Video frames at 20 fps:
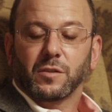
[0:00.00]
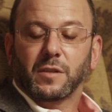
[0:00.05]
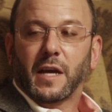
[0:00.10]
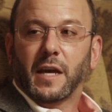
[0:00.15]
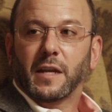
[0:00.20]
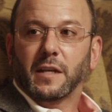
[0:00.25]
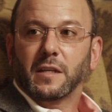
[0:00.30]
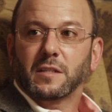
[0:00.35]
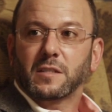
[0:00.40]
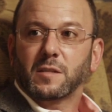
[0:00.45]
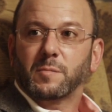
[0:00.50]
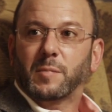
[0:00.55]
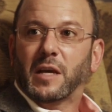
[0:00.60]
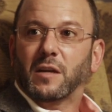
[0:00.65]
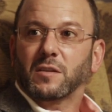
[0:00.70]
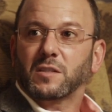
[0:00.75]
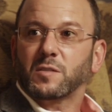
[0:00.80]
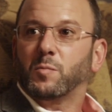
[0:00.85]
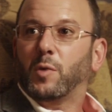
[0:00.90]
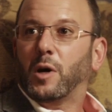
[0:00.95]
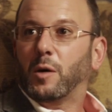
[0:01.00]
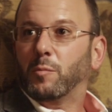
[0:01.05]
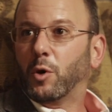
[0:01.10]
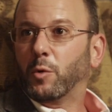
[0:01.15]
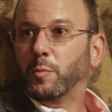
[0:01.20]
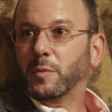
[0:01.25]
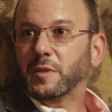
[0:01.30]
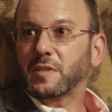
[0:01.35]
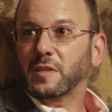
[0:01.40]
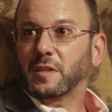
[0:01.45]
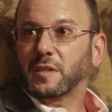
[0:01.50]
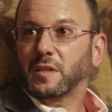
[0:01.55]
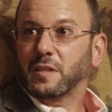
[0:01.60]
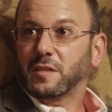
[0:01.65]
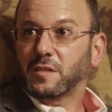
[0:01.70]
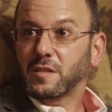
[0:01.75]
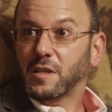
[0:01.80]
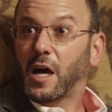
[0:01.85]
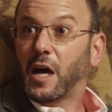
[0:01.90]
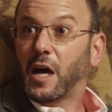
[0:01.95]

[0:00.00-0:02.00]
that is about small moments in kids'